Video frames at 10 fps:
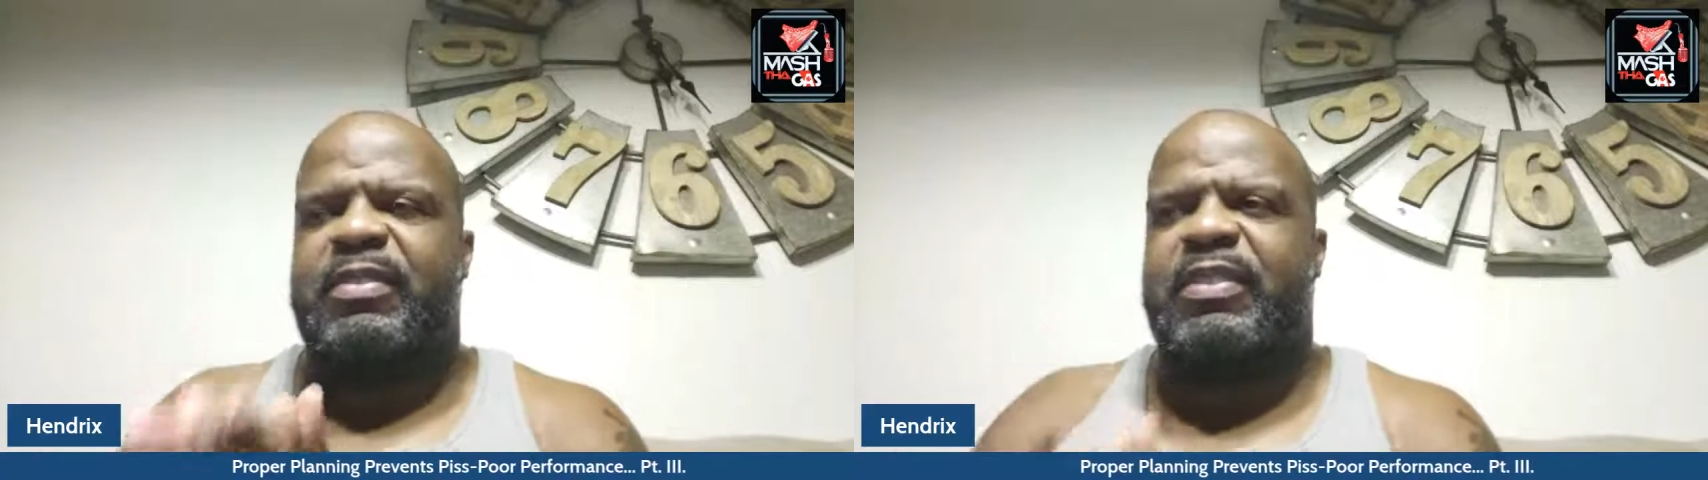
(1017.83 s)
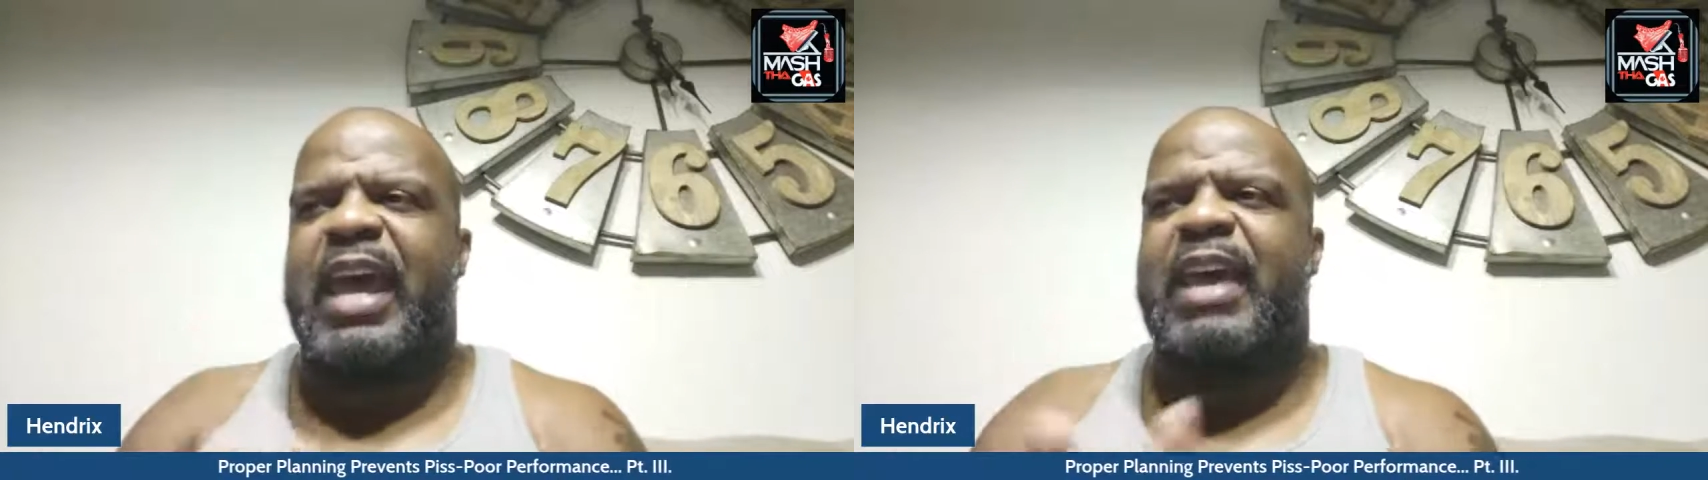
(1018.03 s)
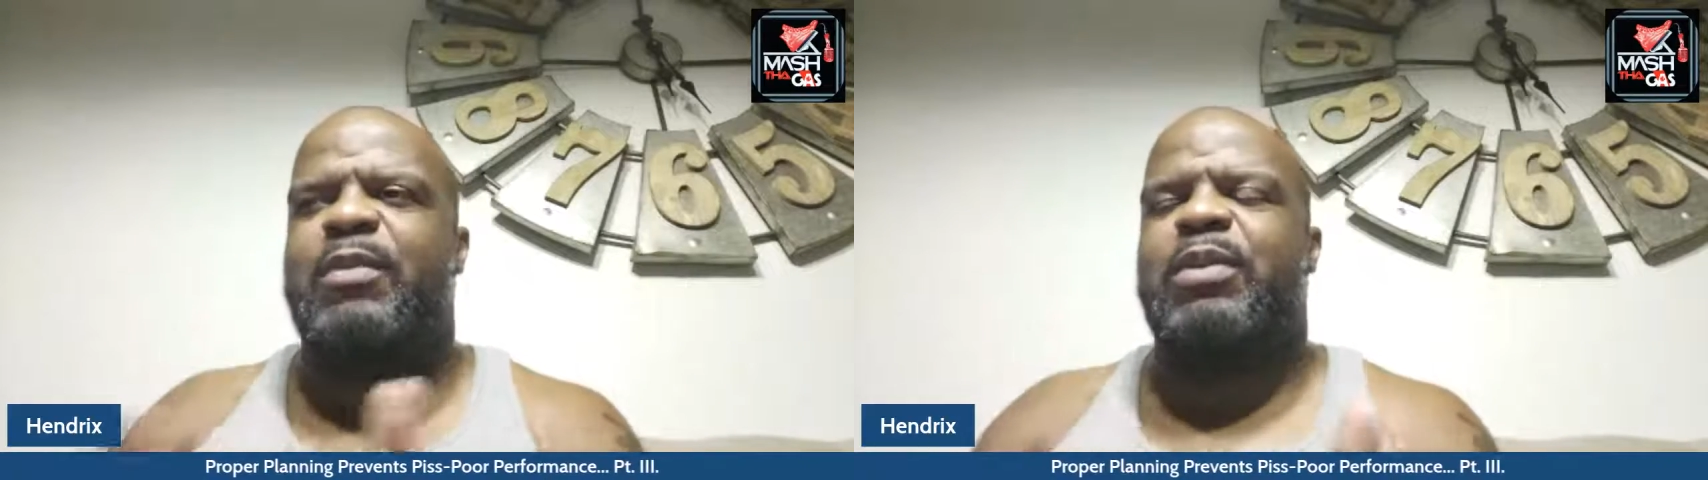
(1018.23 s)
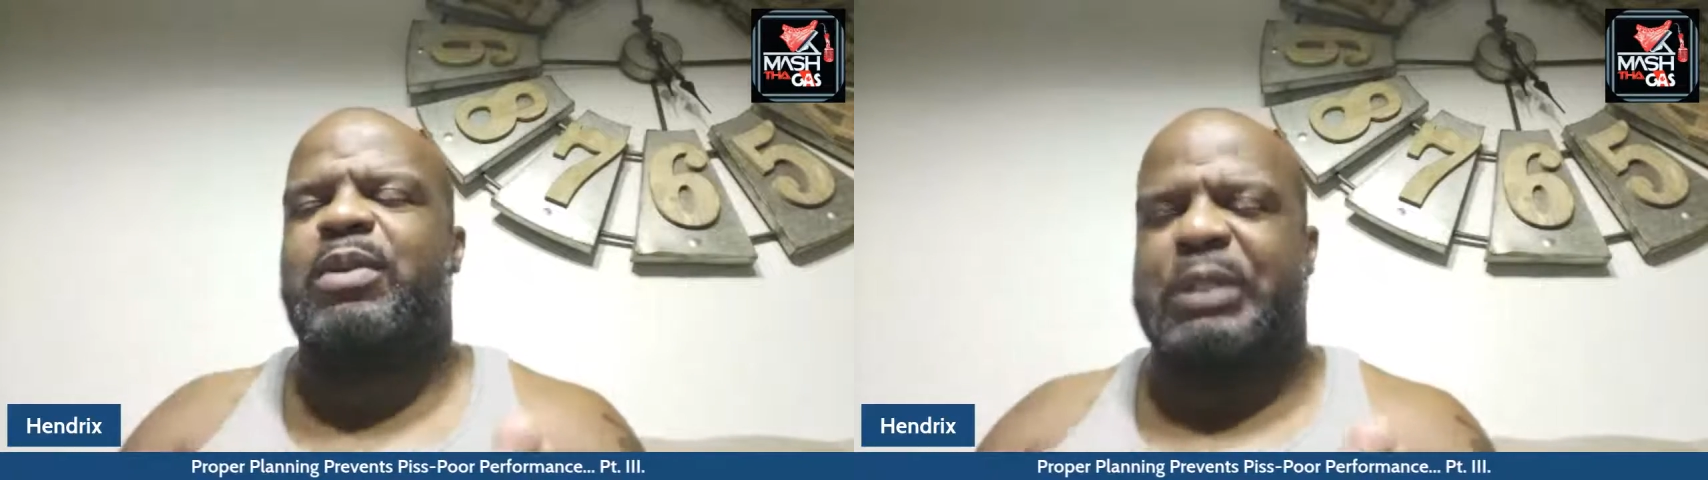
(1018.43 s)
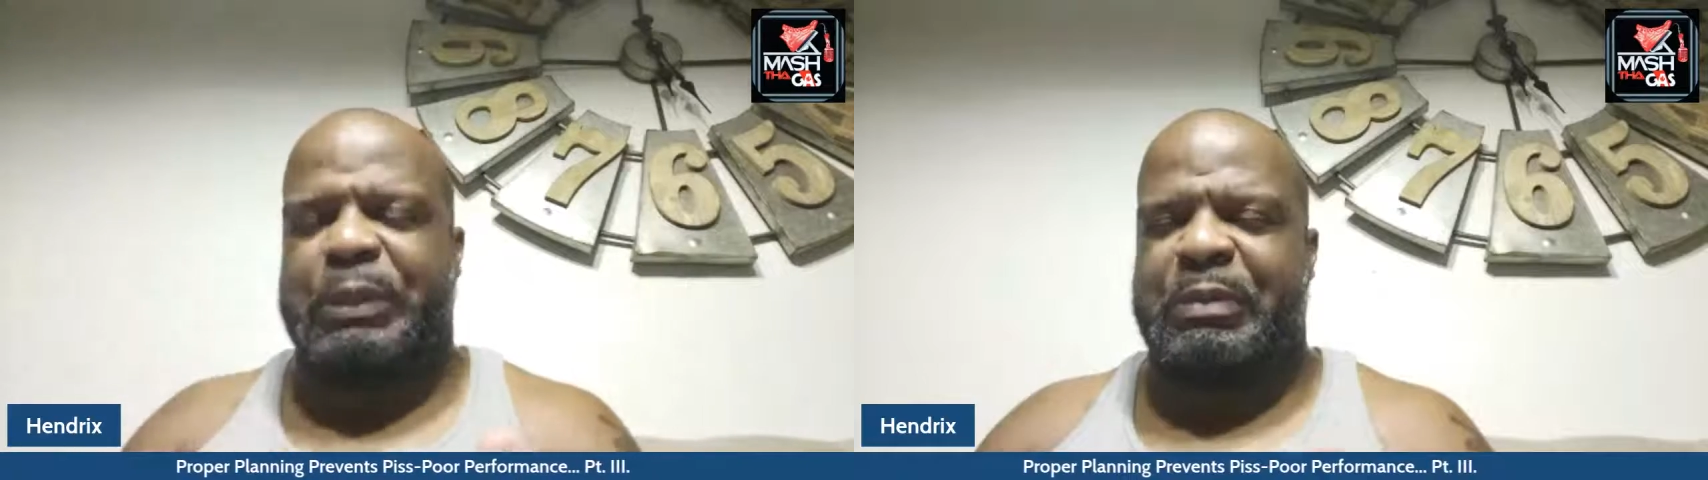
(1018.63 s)
that will
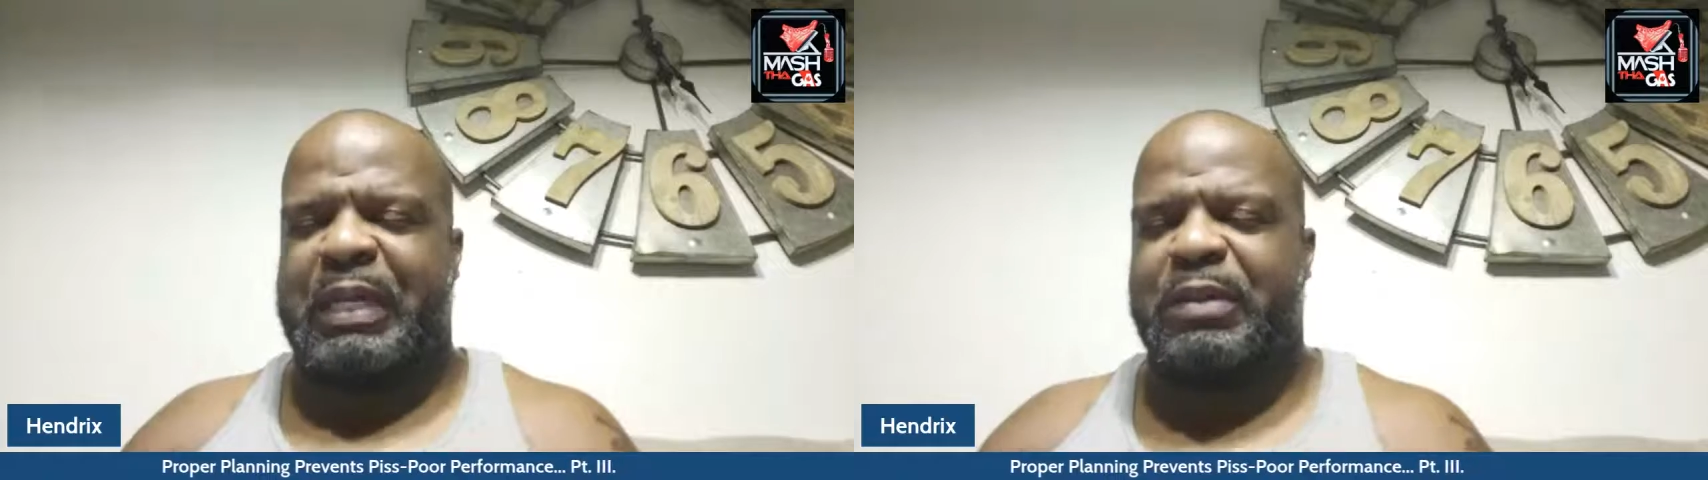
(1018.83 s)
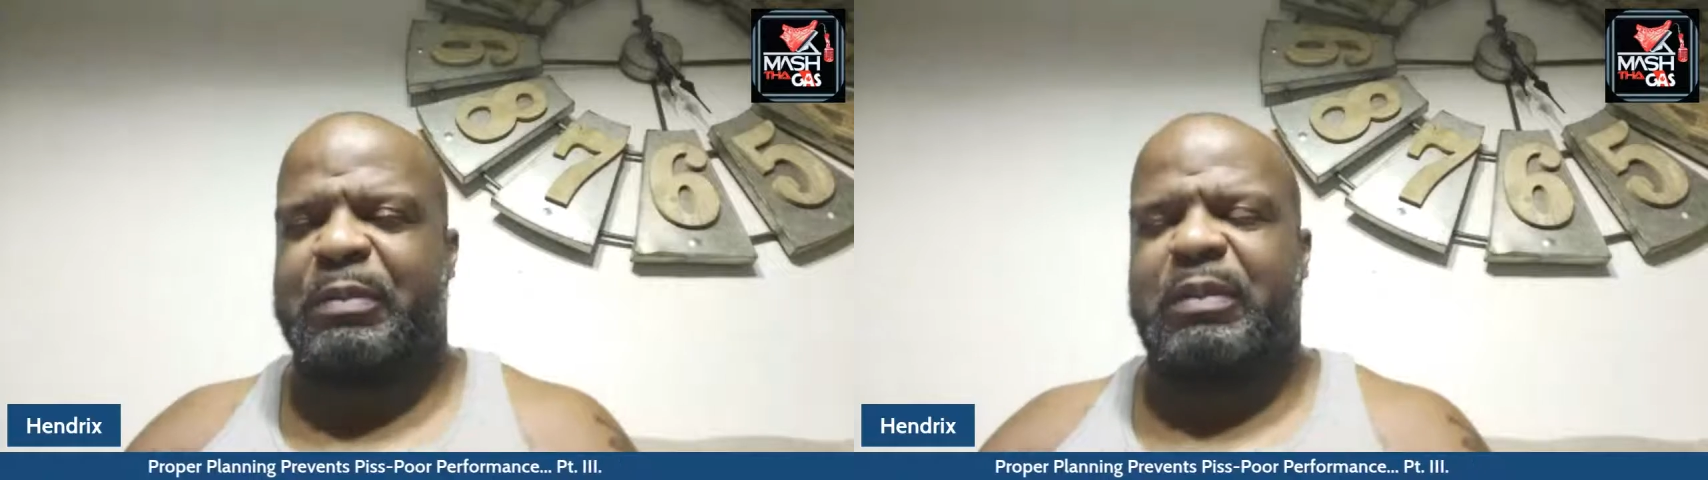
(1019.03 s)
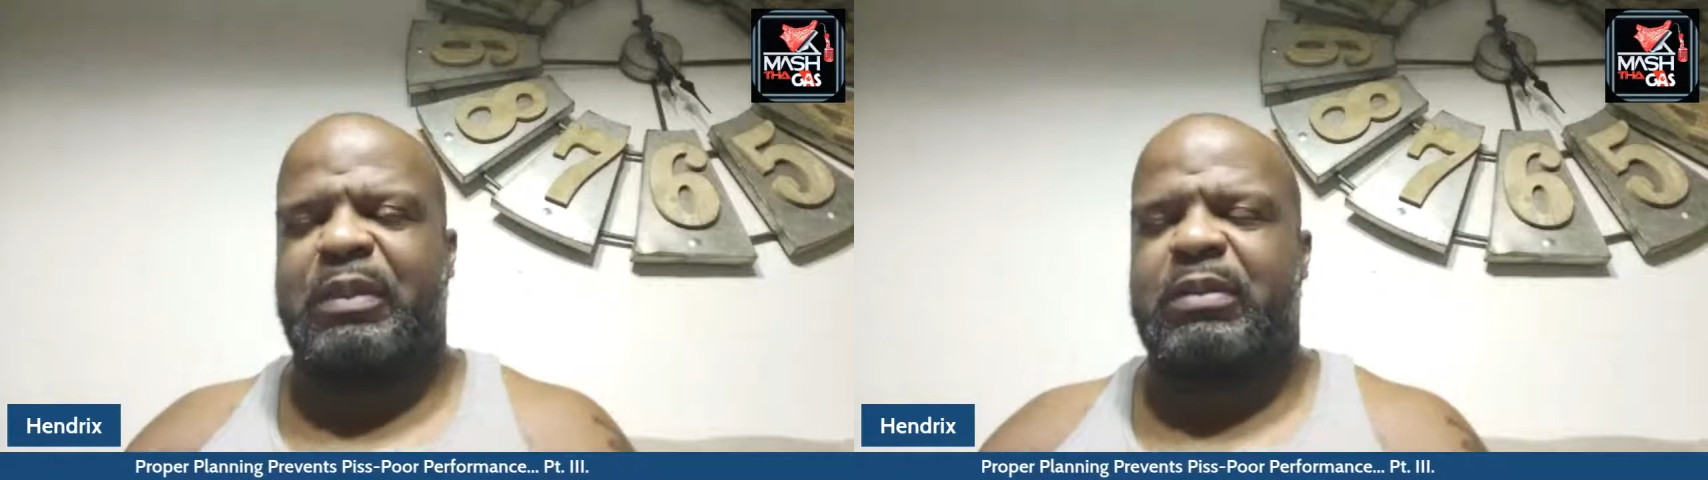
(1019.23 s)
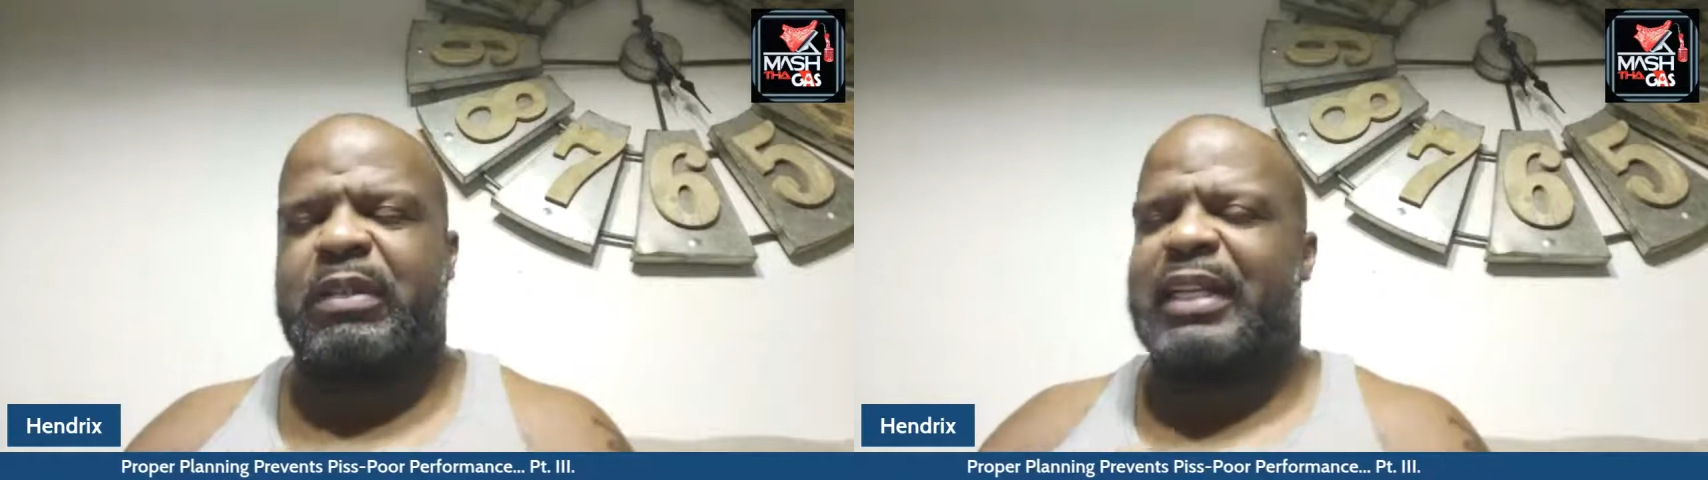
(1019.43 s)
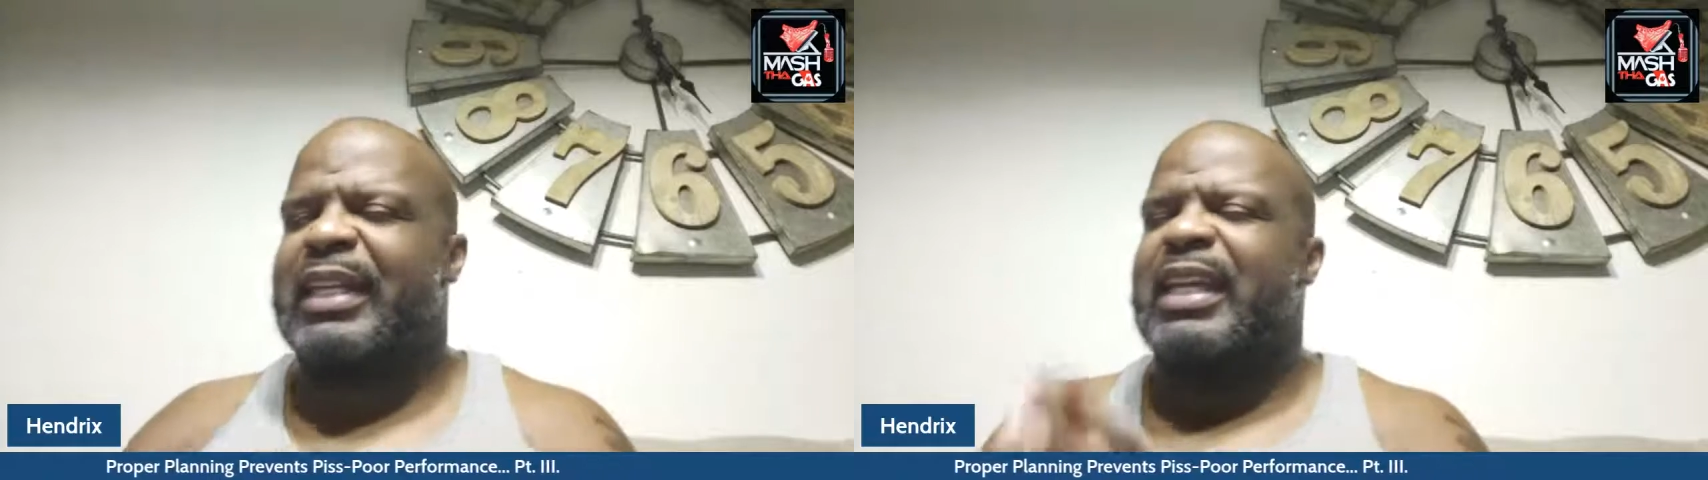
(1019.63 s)
help you.
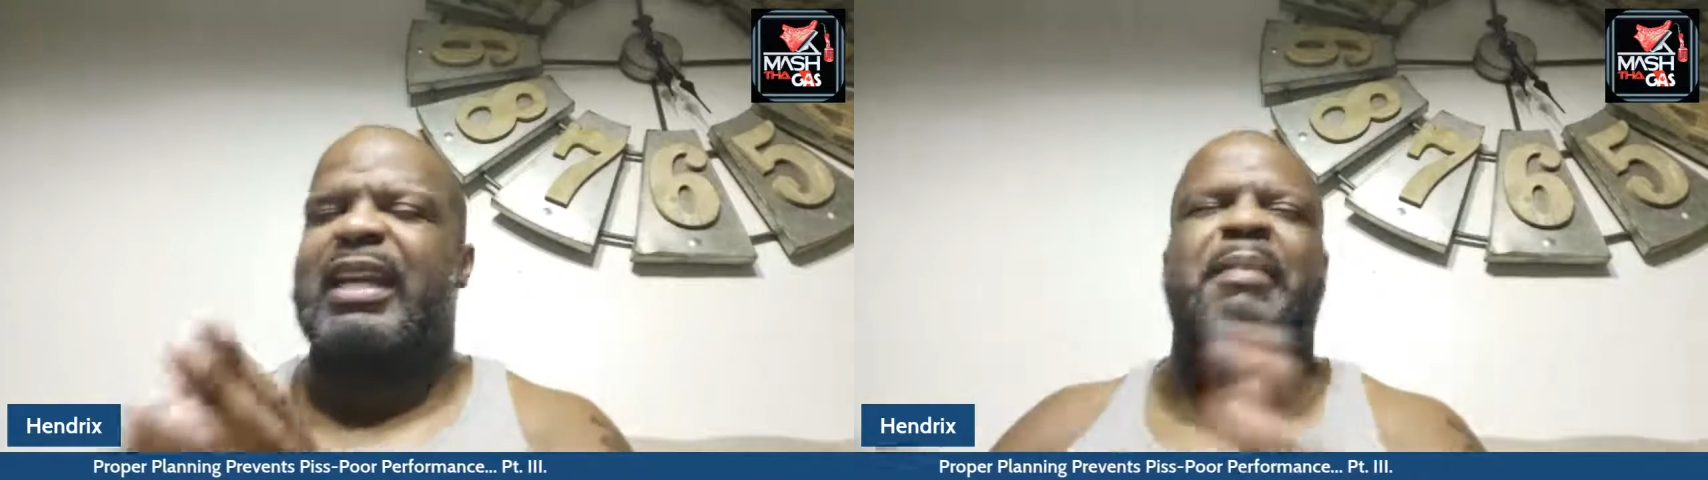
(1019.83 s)
And again,